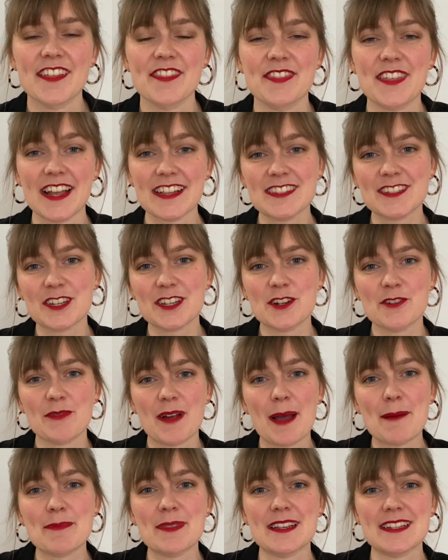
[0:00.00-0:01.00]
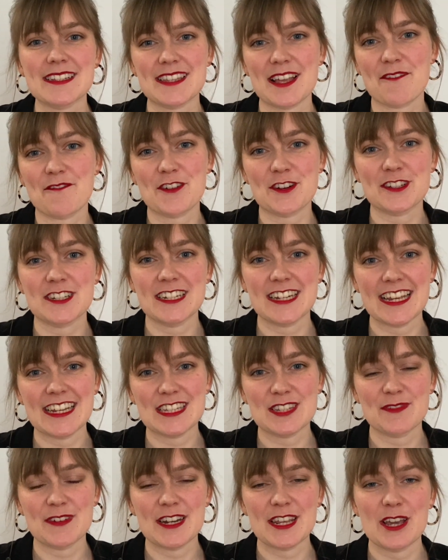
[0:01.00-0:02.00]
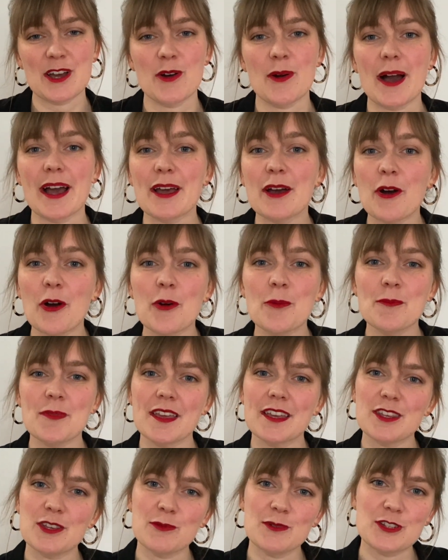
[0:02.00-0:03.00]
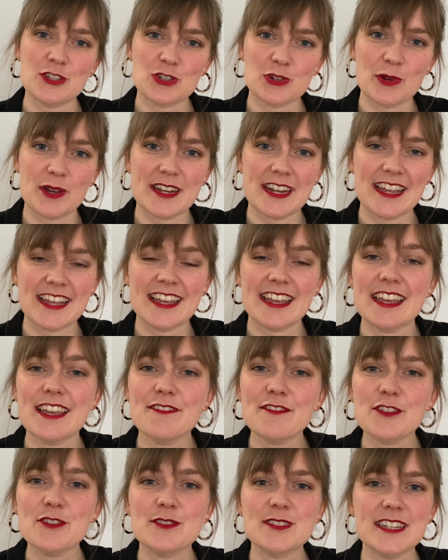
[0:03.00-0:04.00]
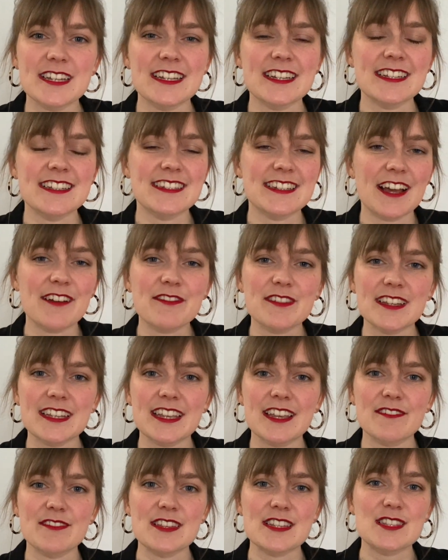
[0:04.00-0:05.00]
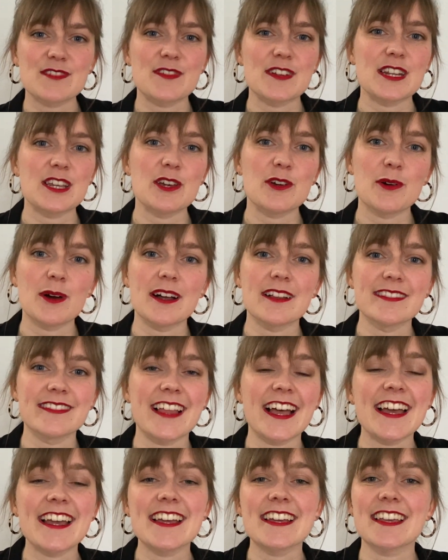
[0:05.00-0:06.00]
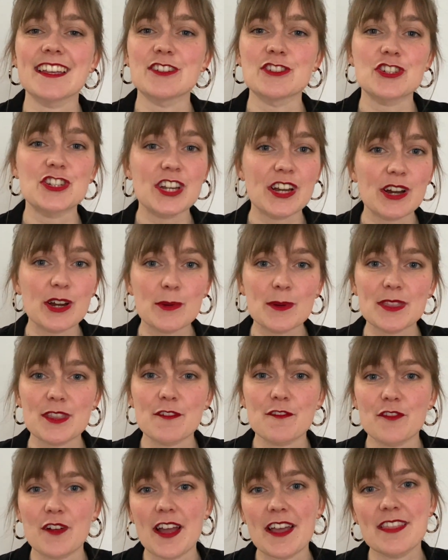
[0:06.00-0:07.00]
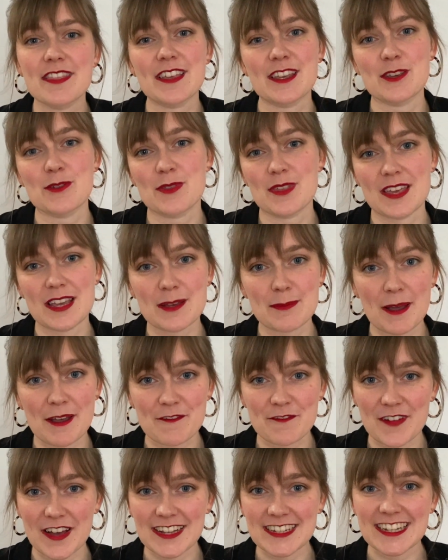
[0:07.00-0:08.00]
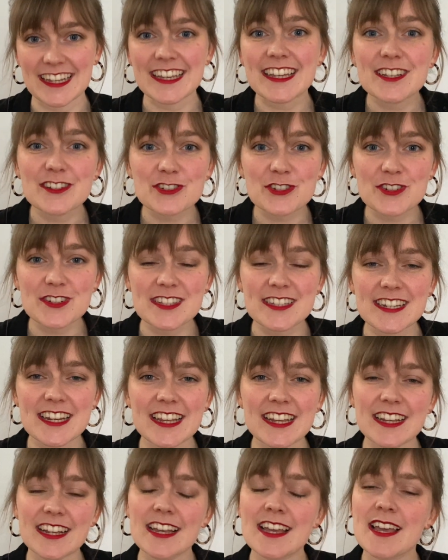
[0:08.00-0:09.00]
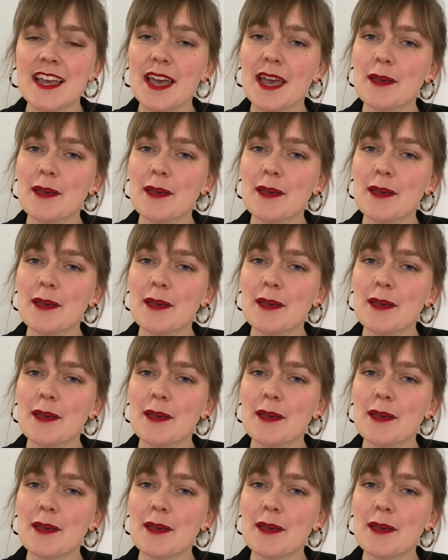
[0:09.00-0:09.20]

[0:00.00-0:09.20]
That's gonna wrap things up for today's video. I hope that you enjoyed it. If you did, definitely give this video a like and share it with a friend that you think might find it interesting.